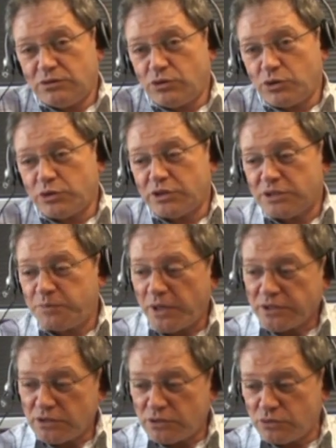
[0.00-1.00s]
you're not
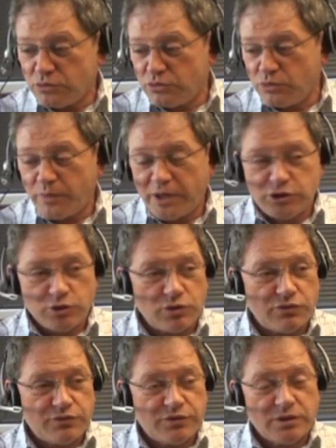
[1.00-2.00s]
expected to do much
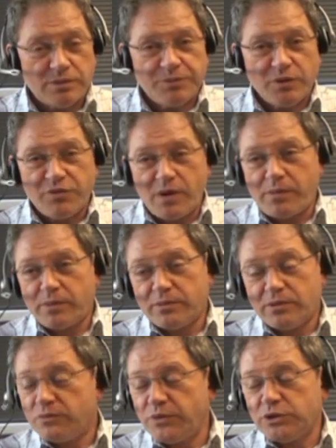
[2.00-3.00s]
of
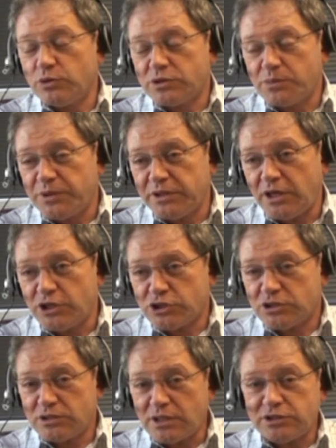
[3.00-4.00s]
Windows
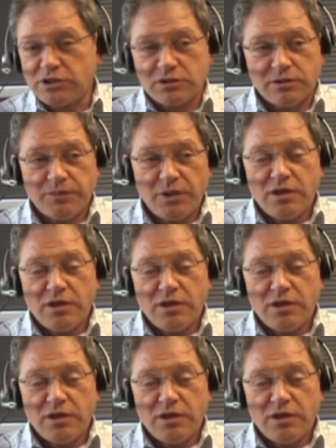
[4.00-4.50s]
applications testing.